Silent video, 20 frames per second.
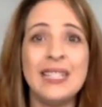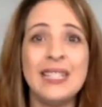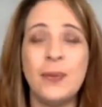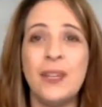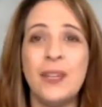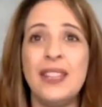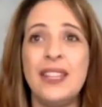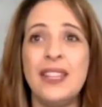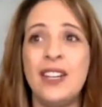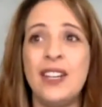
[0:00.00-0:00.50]

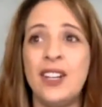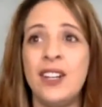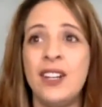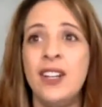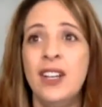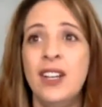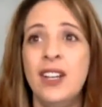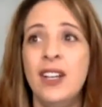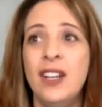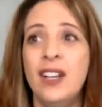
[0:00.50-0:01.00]
When they're
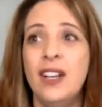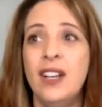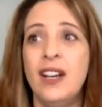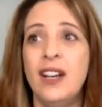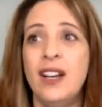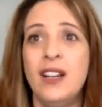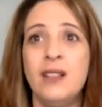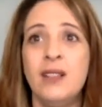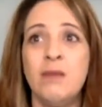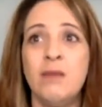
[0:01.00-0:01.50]

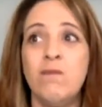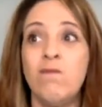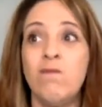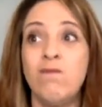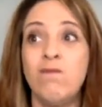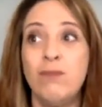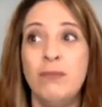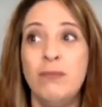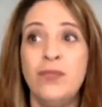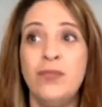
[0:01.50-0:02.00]

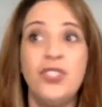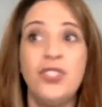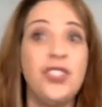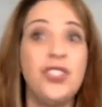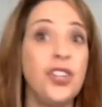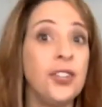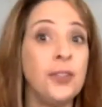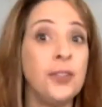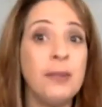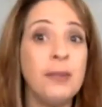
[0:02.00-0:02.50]

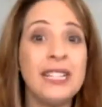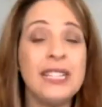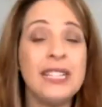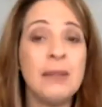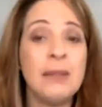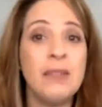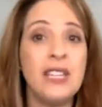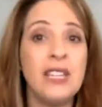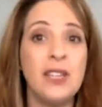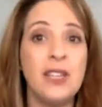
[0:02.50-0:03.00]
startled by
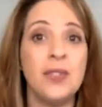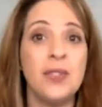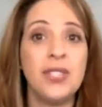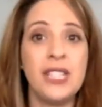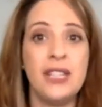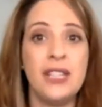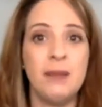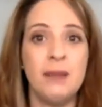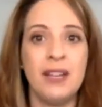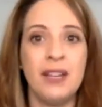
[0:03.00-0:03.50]
something, you'll
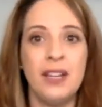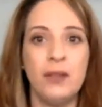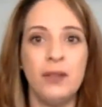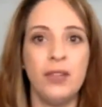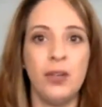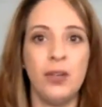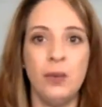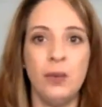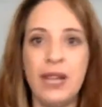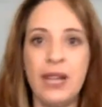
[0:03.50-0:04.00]
see them kind of
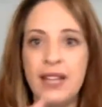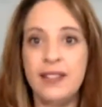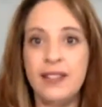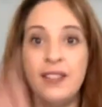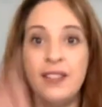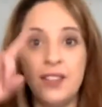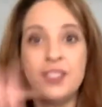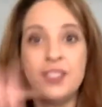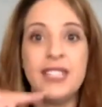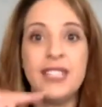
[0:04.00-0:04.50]
run away, and then
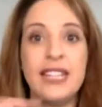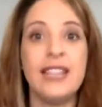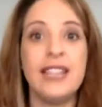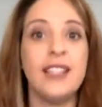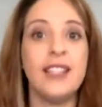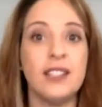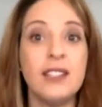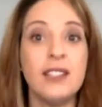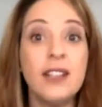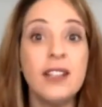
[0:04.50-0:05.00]
you'll see that
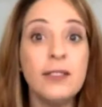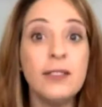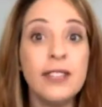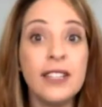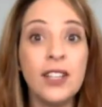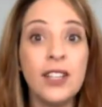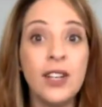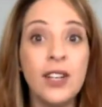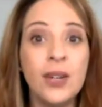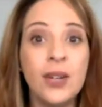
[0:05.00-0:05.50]
little tongue flick
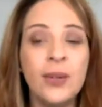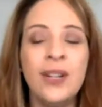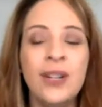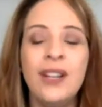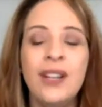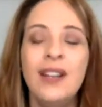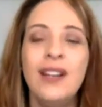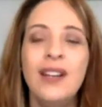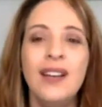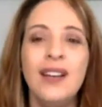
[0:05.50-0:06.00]
go.
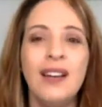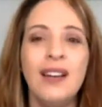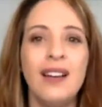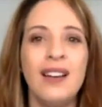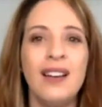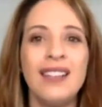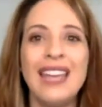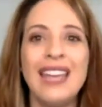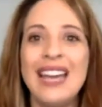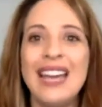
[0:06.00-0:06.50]

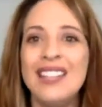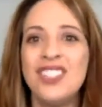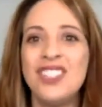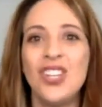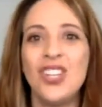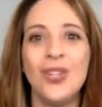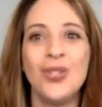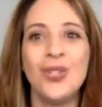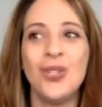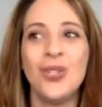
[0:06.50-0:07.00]
Cats
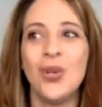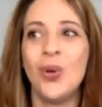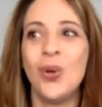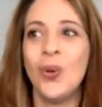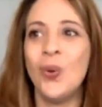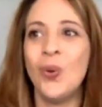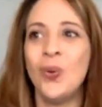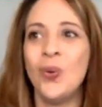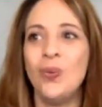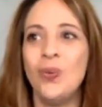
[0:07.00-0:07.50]

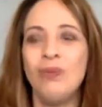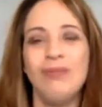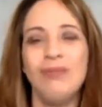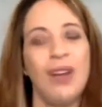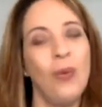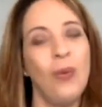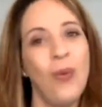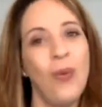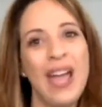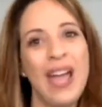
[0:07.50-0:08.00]
also, a
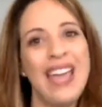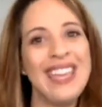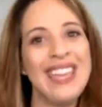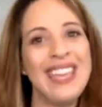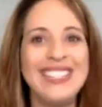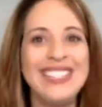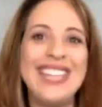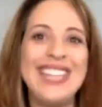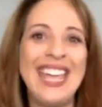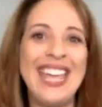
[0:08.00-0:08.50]

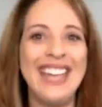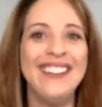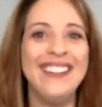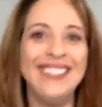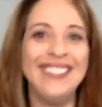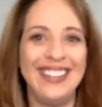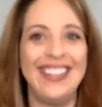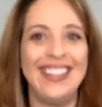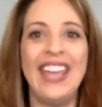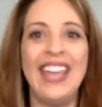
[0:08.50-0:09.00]
wagging tail
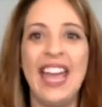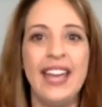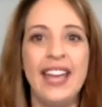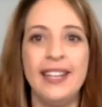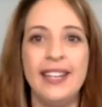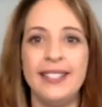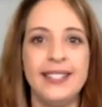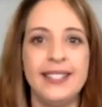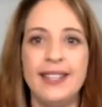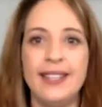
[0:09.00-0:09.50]
in a cat
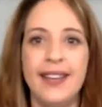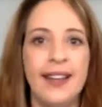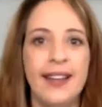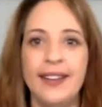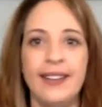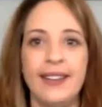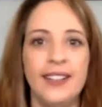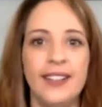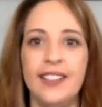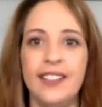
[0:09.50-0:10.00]
is not
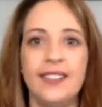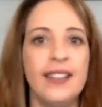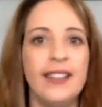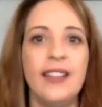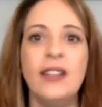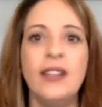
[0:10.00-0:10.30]
a good thing.